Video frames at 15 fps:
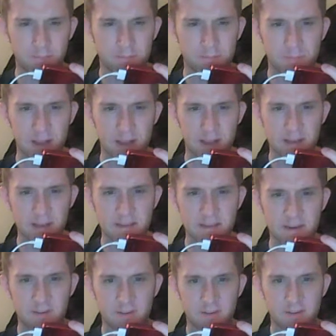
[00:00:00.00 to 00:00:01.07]
Bentley
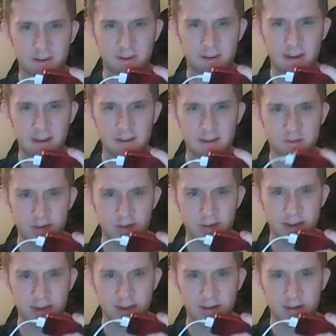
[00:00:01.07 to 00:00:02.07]
suffered a knee injury.